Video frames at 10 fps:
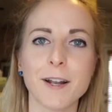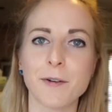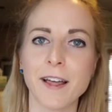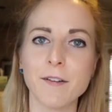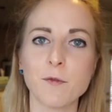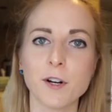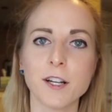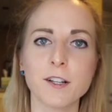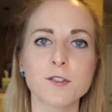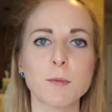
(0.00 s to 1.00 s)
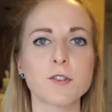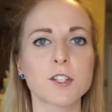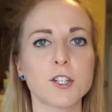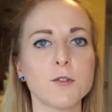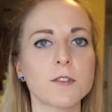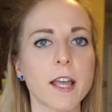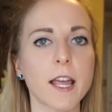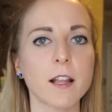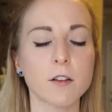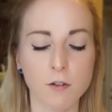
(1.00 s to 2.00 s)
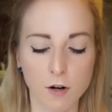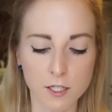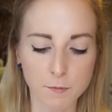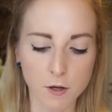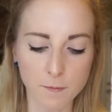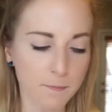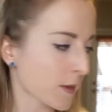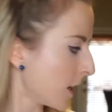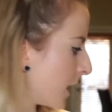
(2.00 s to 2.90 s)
I don't have one, so I'm just gonna use a lacrosse ball.